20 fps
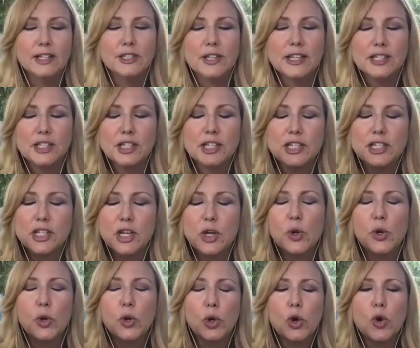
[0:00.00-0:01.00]
it's just
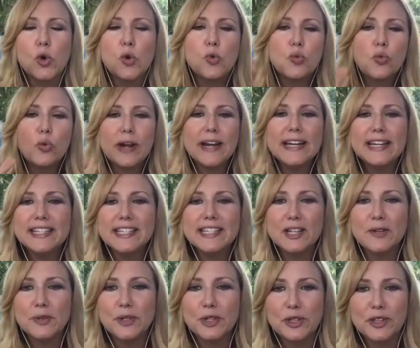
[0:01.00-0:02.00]
so
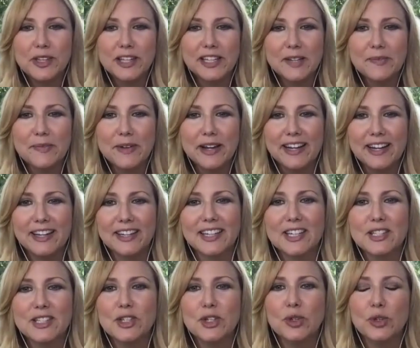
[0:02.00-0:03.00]
crazy when you think about it,
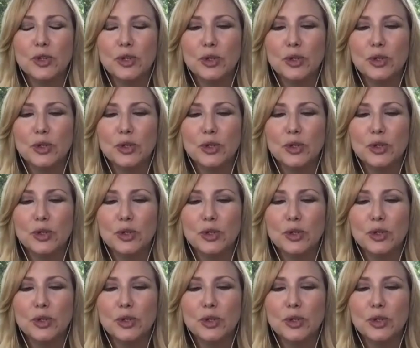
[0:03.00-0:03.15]
because you,